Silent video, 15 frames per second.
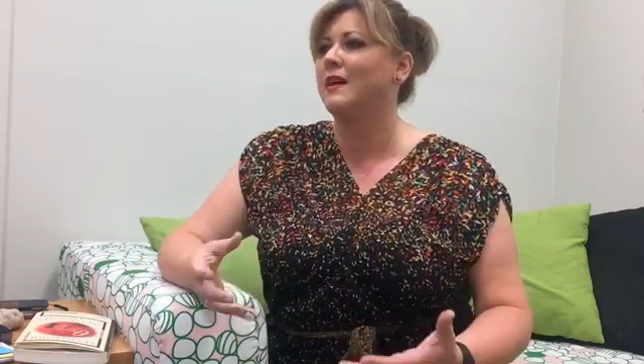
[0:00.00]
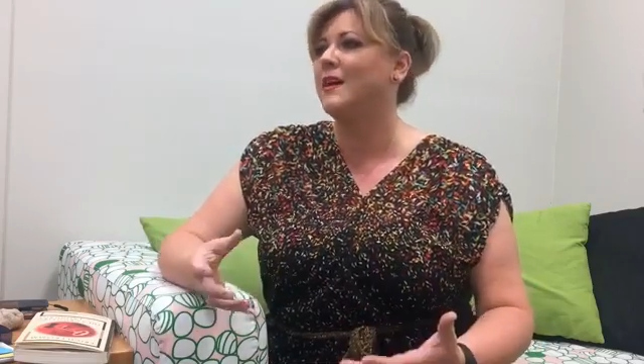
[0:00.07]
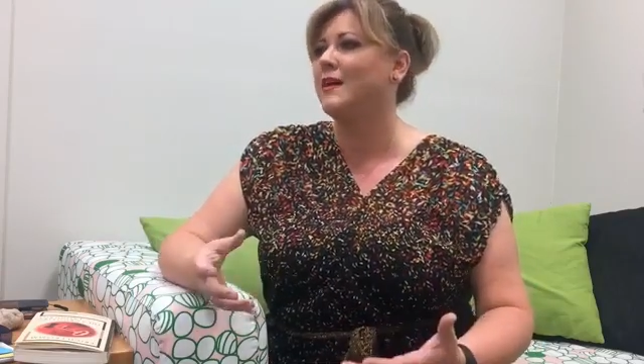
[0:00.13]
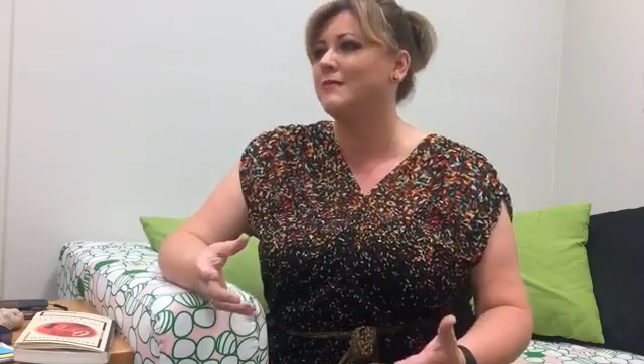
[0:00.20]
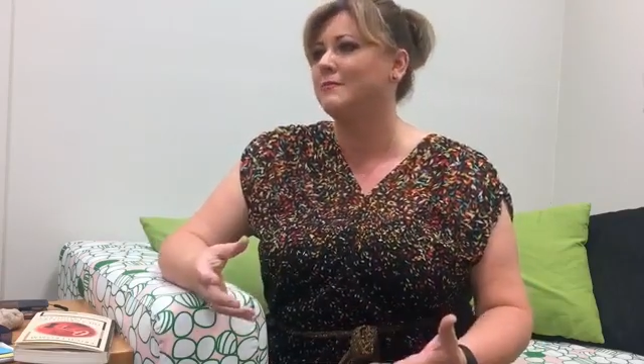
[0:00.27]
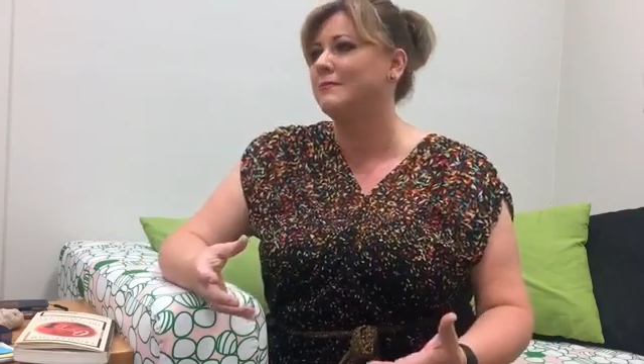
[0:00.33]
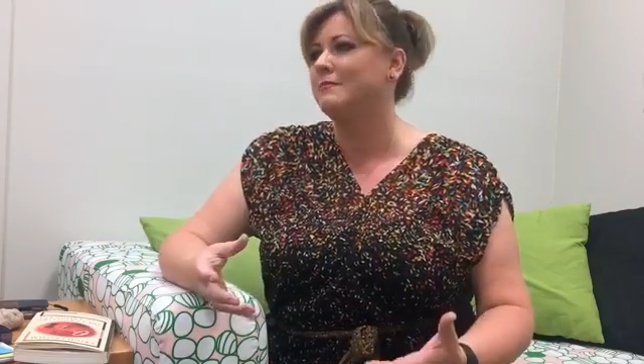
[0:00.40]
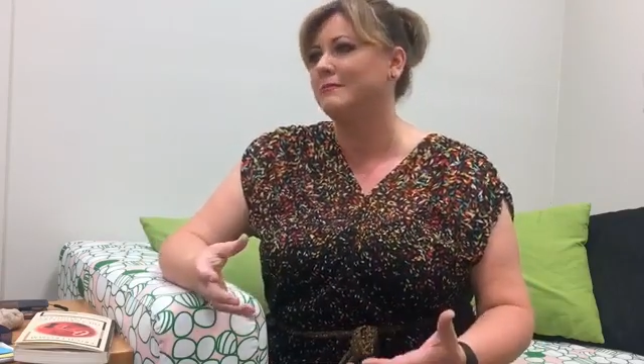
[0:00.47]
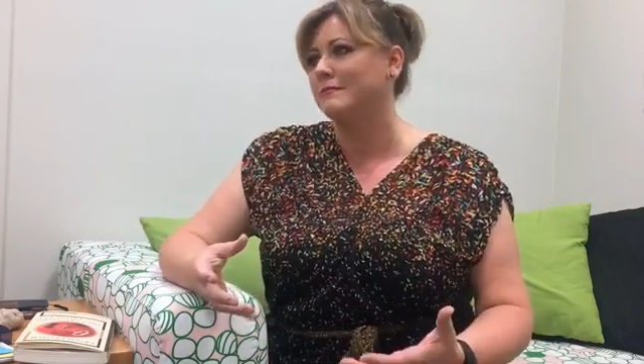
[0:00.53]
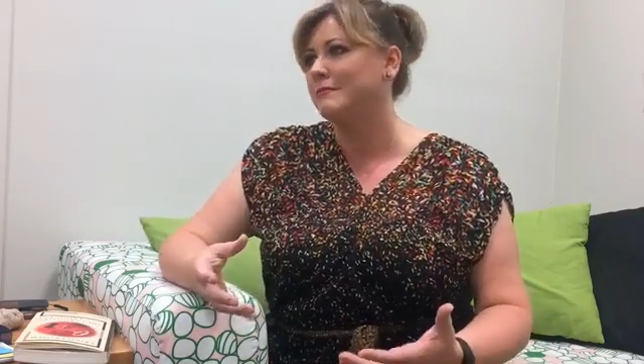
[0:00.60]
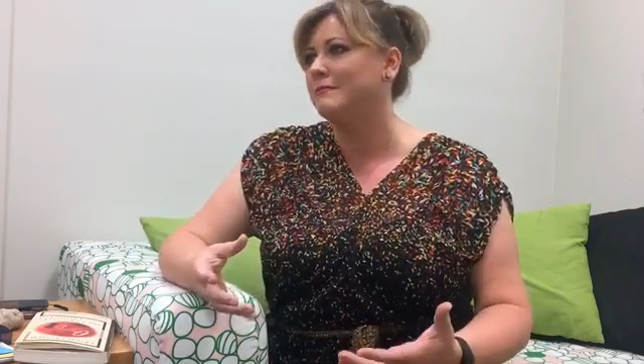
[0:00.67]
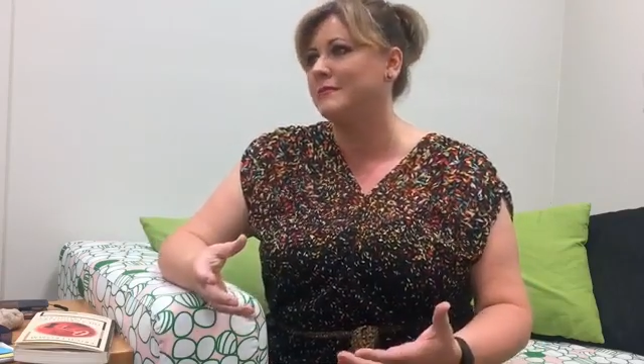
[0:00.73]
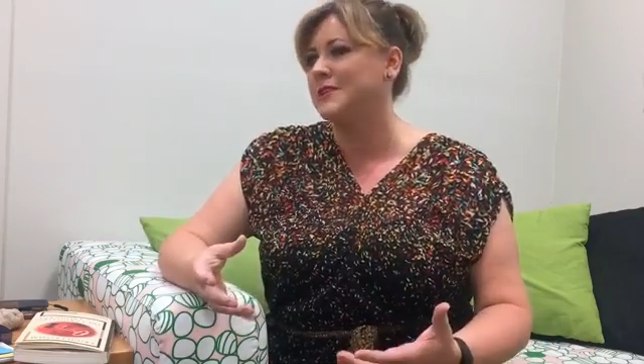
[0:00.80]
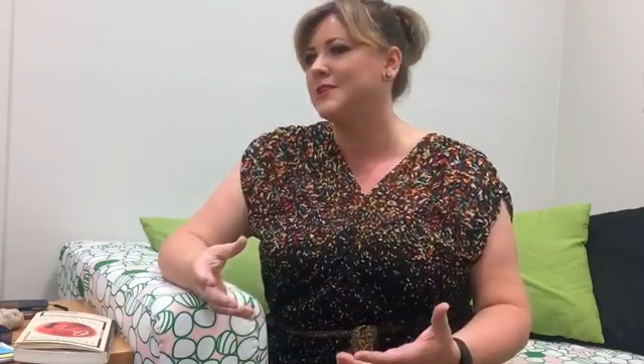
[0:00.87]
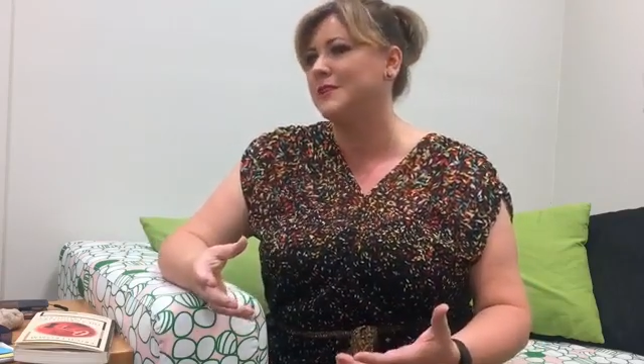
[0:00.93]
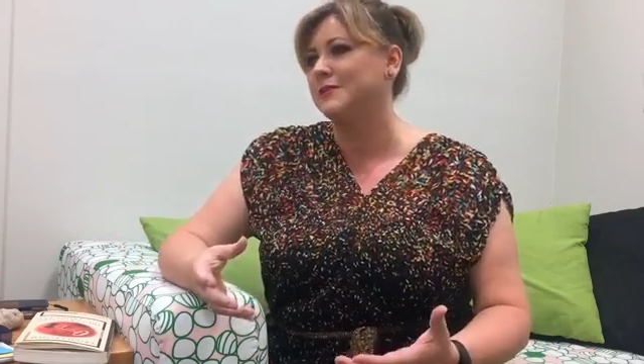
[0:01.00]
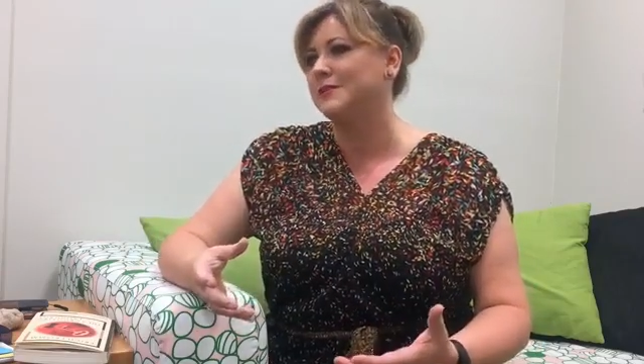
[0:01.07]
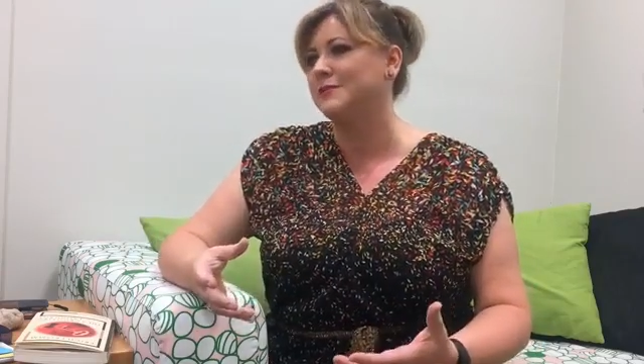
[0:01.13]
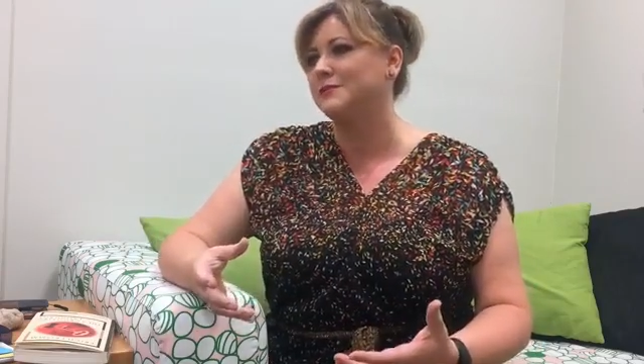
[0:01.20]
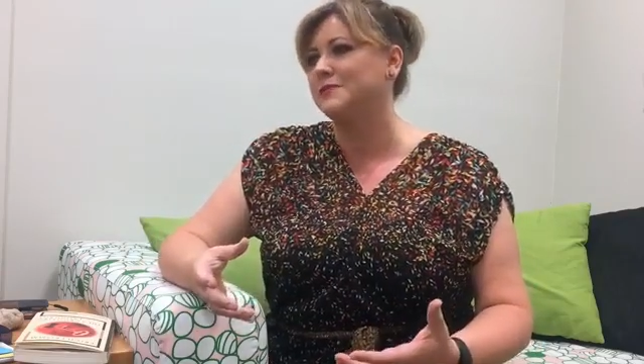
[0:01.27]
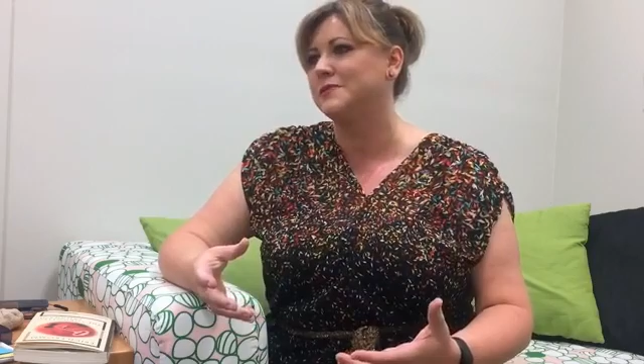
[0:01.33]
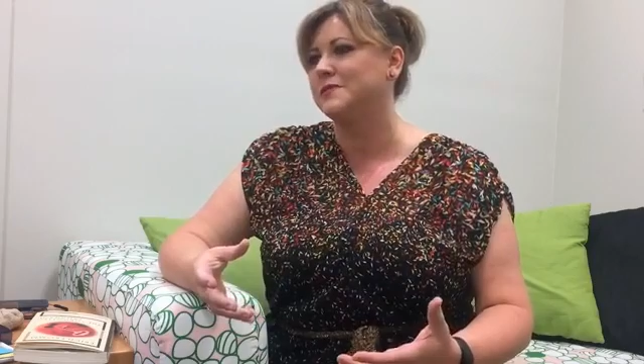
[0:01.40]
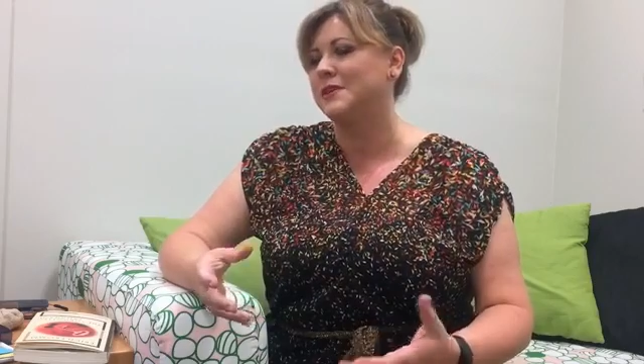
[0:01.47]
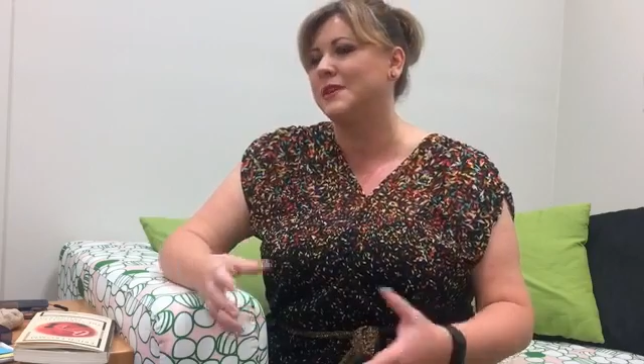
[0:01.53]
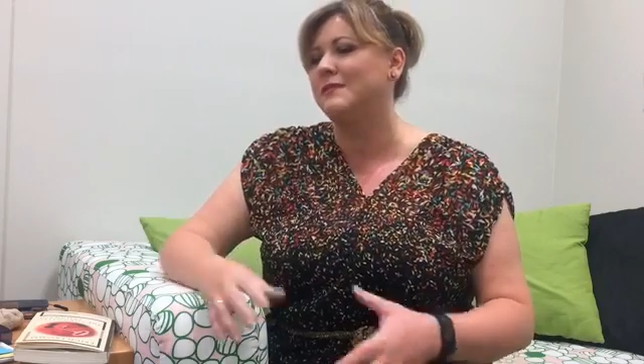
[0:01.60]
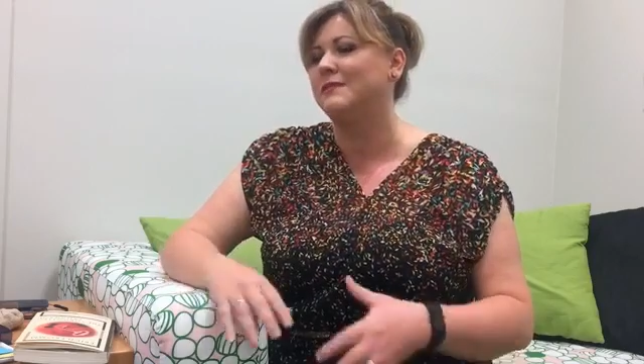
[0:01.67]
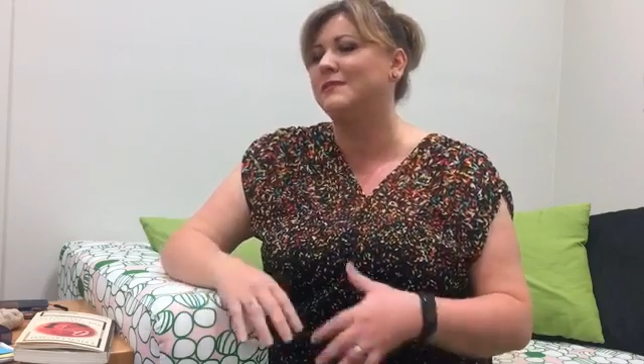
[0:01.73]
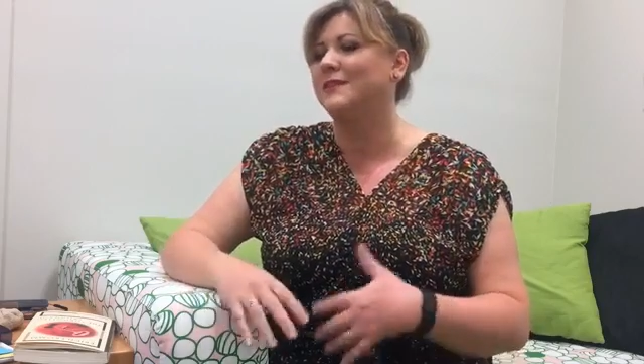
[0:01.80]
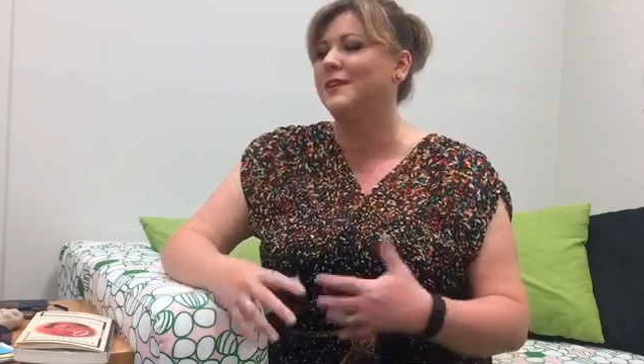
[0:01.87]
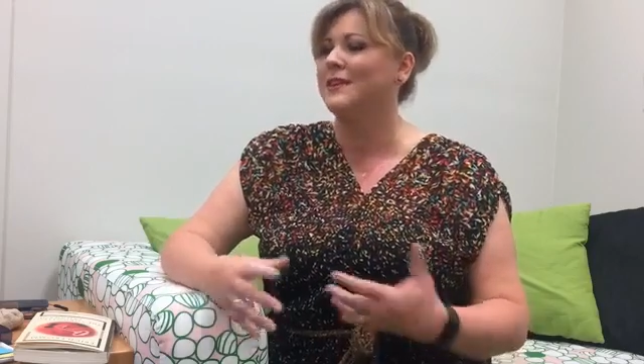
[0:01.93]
art materials, then